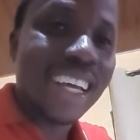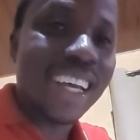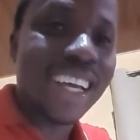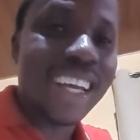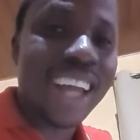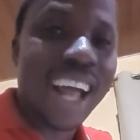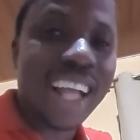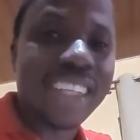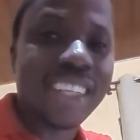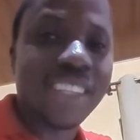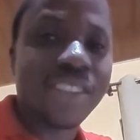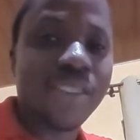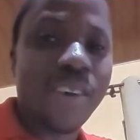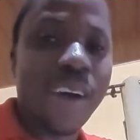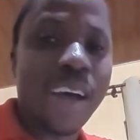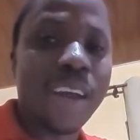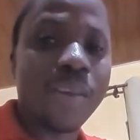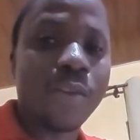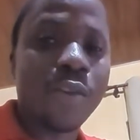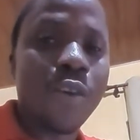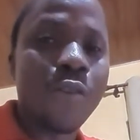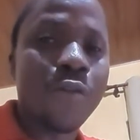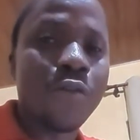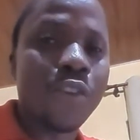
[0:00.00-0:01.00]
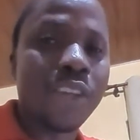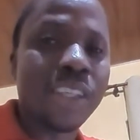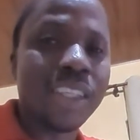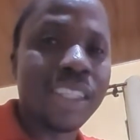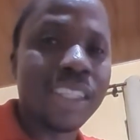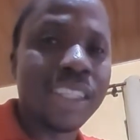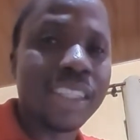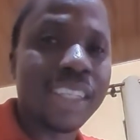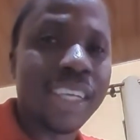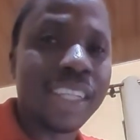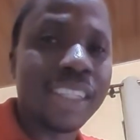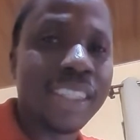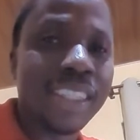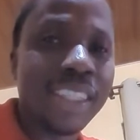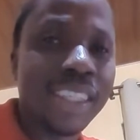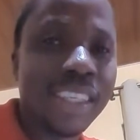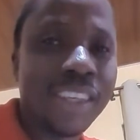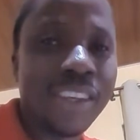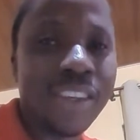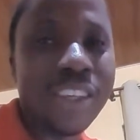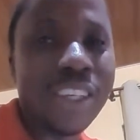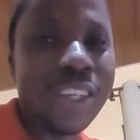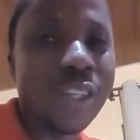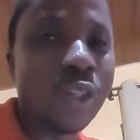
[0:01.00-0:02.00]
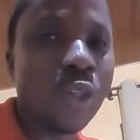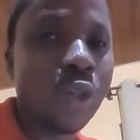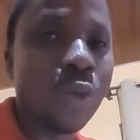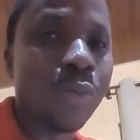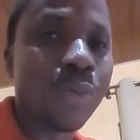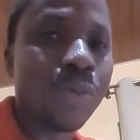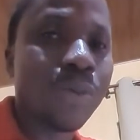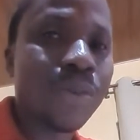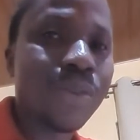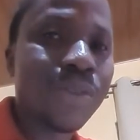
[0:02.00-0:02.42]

And that is why the confusion is setting in on the group.